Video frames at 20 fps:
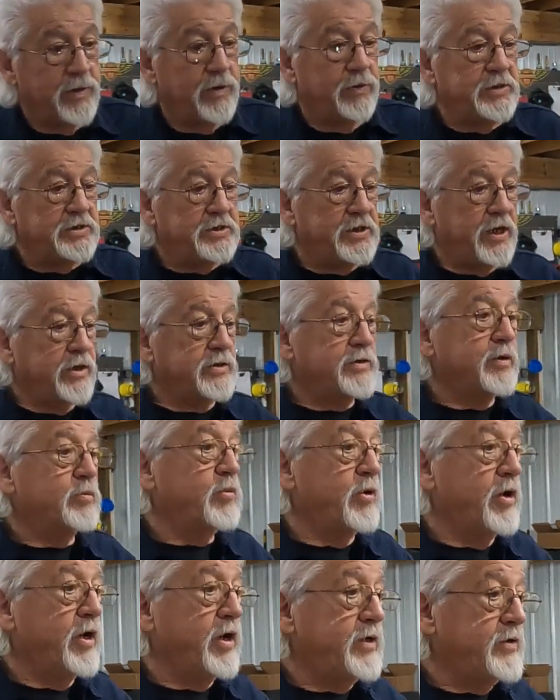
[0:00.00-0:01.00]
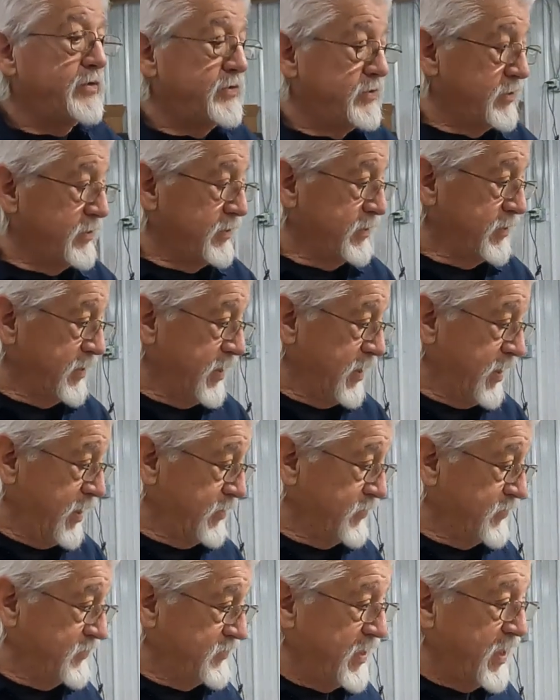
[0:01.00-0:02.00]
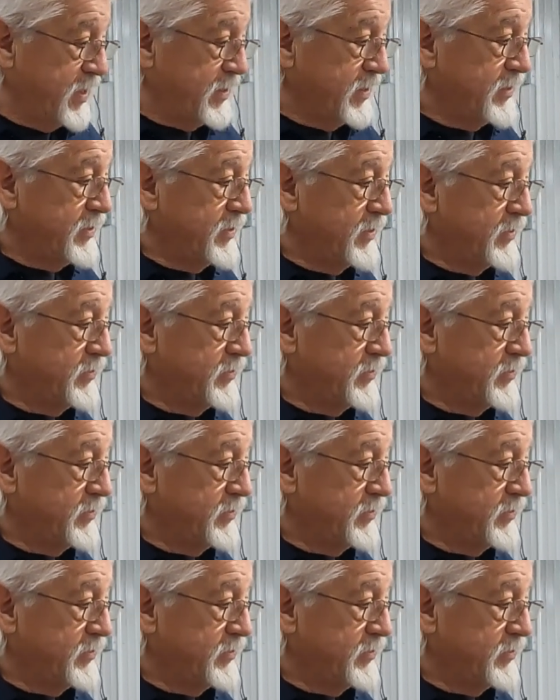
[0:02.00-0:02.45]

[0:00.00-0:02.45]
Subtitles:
Well, we checked the brakes and sanded